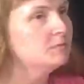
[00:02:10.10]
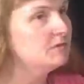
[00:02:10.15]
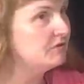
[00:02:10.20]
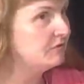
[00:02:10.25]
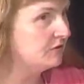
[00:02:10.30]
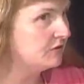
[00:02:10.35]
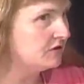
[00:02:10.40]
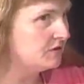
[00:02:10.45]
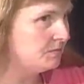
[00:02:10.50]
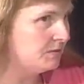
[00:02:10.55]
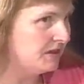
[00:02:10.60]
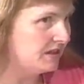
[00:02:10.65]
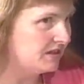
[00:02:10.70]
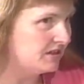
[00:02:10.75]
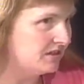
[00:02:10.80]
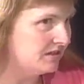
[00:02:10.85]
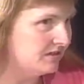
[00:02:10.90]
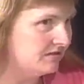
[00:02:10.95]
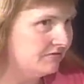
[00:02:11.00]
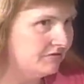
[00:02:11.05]
from the first
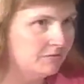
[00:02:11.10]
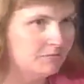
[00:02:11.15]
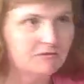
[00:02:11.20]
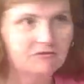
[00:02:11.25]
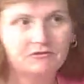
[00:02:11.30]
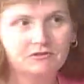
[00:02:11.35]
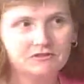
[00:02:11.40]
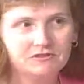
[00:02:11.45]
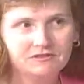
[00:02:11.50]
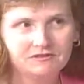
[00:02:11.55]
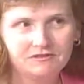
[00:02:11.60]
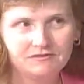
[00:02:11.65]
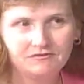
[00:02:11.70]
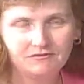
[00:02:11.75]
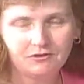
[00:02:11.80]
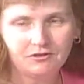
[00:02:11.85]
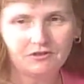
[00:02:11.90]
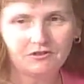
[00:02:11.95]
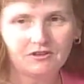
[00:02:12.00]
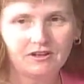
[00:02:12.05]
picture, from the
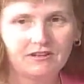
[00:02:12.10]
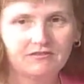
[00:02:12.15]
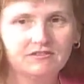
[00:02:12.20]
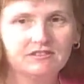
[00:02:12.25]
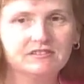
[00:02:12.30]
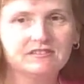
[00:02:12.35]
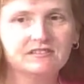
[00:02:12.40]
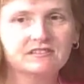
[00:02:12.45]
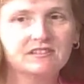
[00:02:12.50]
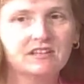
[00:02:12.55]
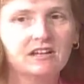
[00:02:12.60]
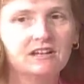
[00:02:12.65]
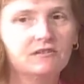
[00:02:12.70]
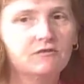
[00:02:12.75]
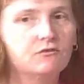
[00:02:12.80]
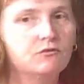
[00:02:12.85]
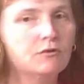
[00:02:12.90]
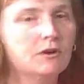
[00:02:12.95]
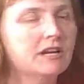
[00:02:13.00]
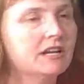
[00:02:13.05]
first photograph, this is
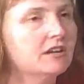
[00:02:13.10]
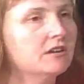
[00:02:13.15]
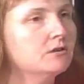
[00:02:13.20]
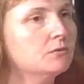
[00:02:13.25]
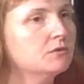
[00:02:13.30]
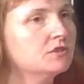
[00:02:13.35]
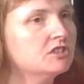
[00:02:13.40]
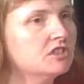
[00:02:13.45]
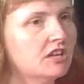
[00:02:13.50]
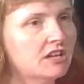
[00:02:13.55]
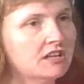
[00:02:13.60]
kind of where we're